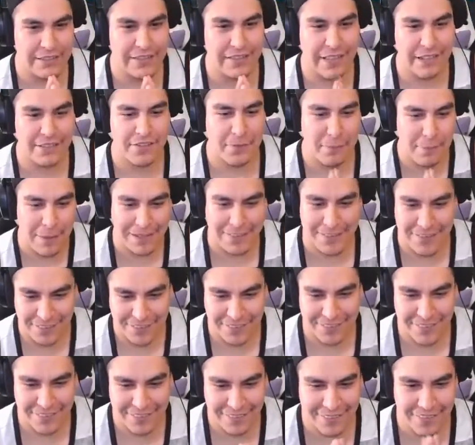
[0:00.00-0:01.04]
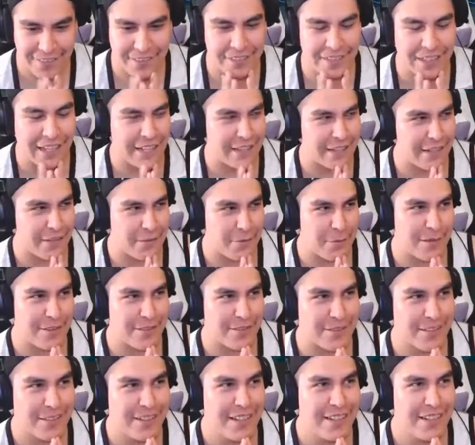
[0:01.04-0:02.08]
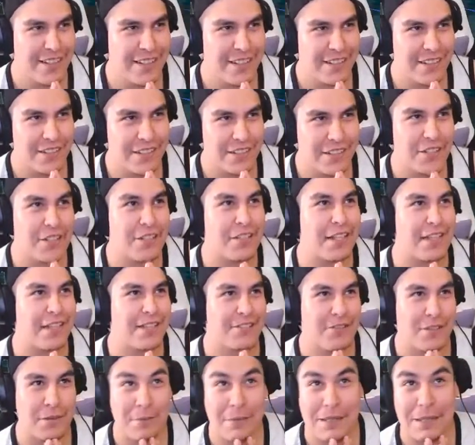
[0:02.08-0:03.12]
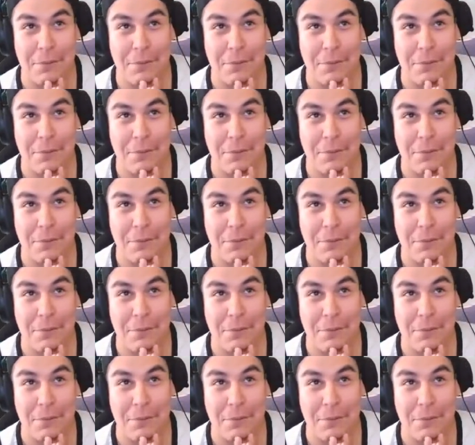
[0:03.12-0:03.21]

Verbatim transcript: detrimental or not detrimental which is extremely